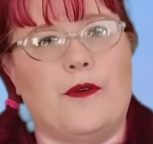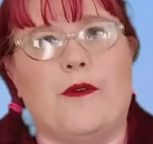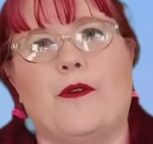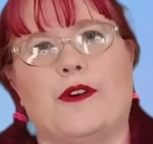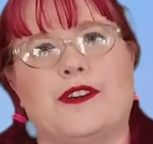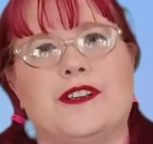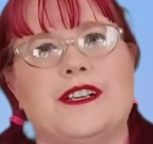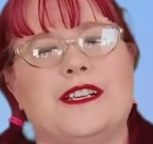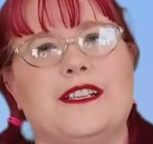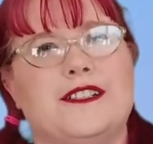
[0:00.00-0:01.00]
or
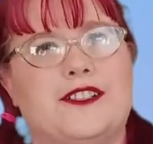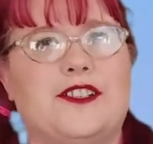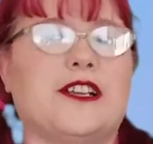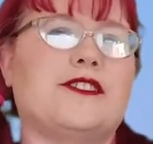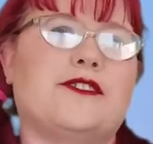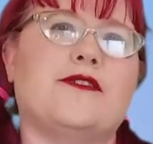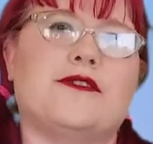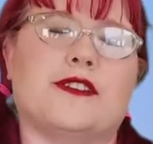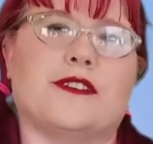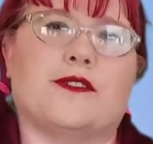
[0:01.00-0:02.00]
just
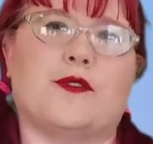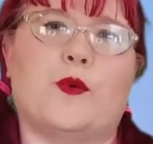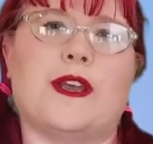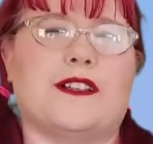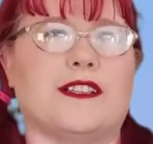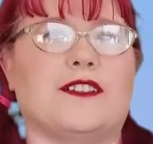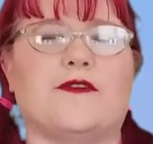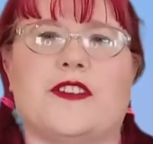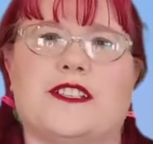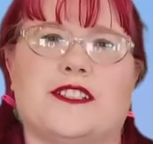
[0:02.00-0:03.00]
do the quick little
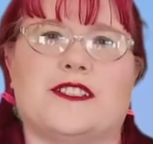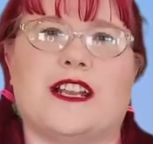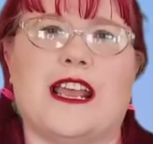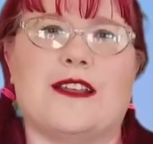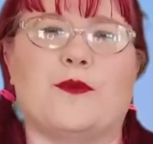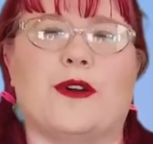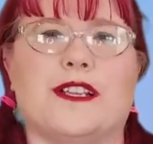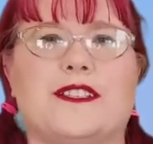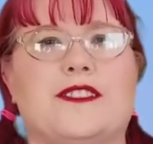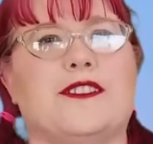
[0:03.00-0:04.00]
fixes that I had
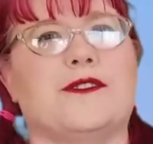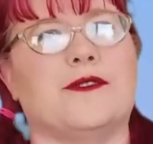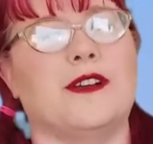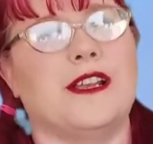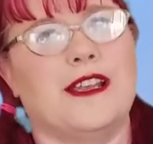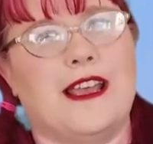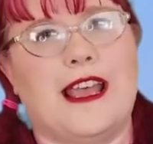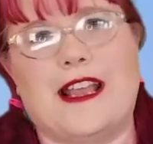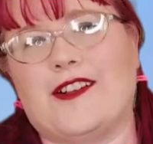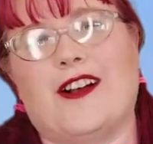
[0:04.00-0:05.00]
wanted to do
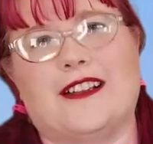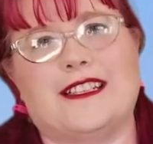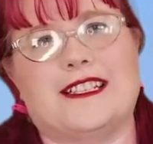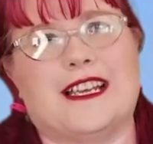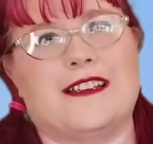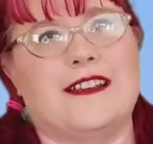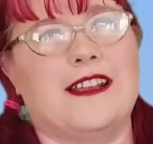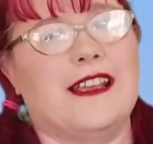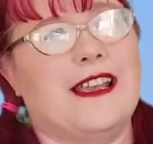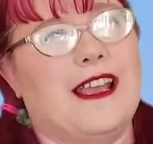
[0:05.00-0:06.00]
and call it done.
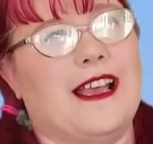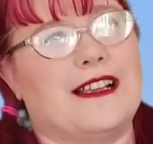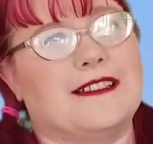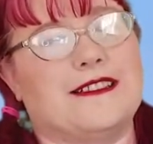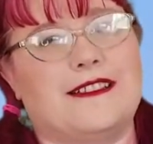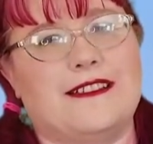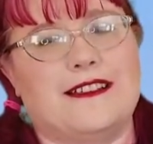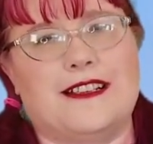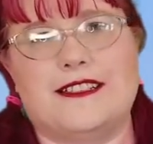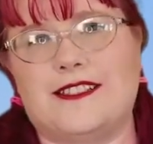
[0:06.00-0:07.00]
And
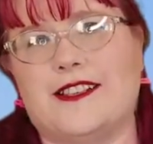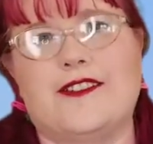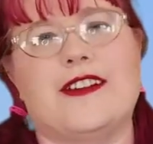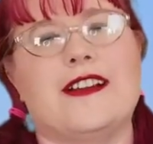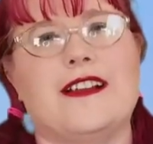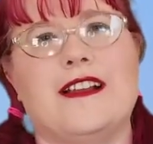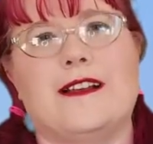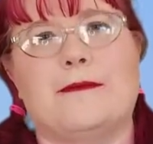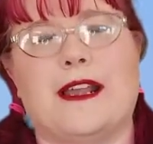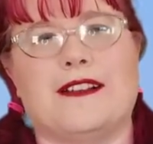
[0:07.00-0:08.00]
considering
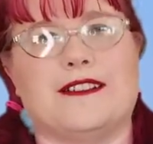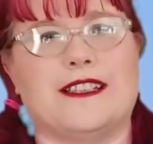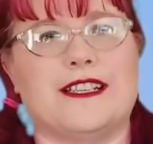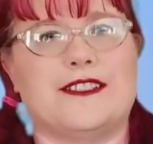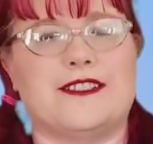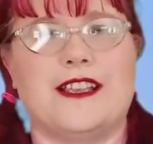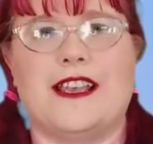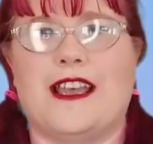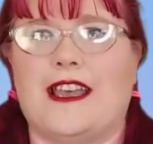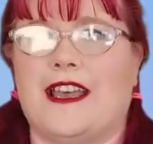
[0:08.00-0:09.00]
my illness
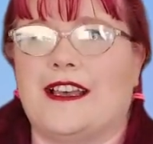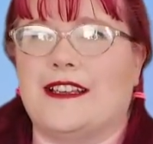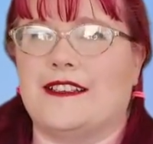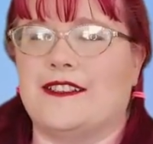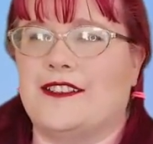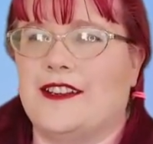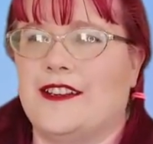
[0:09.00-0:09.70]
and